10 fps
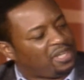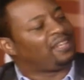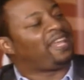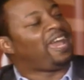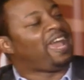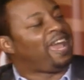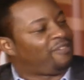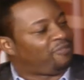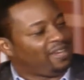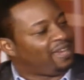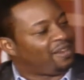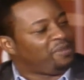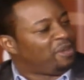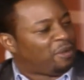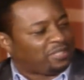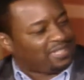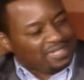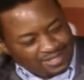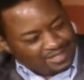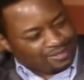We can laugh. Yeah. It ain't got to be all
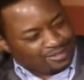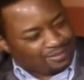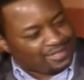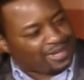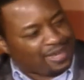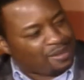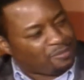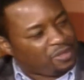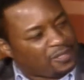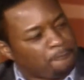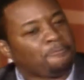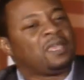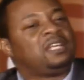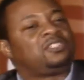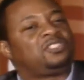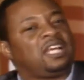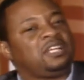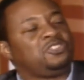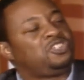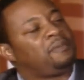serious no, all the time. We can. No.
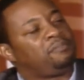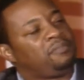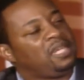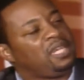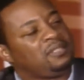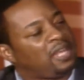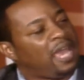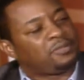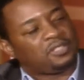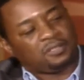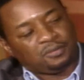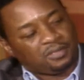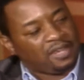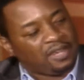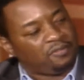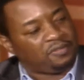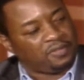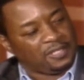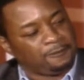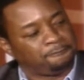Sonship means absolutely
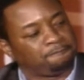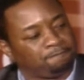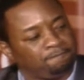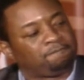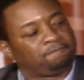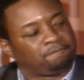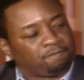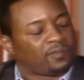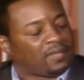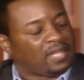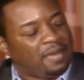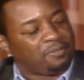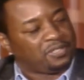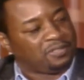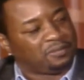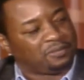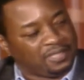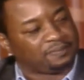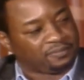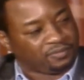everything. Wow. wow. Absolutely.